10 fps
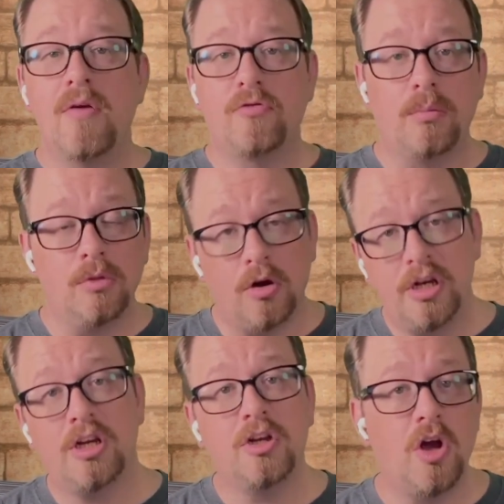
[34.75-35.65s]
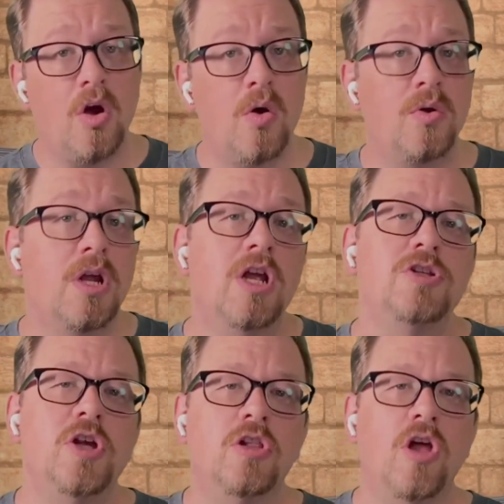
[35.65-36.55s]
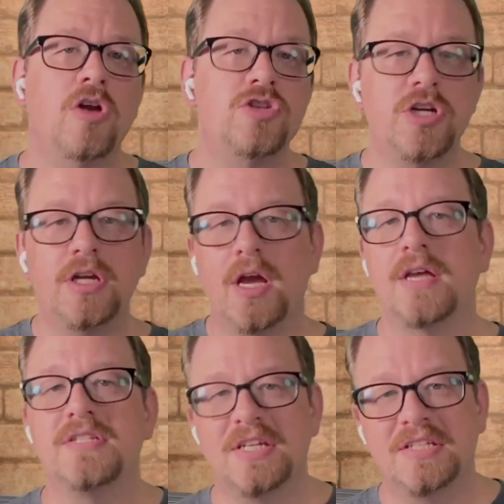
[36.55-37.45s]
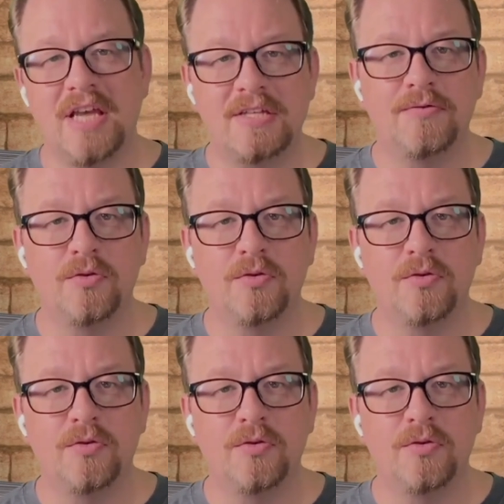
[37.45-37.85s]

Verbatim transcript: from learning to code to launching a successful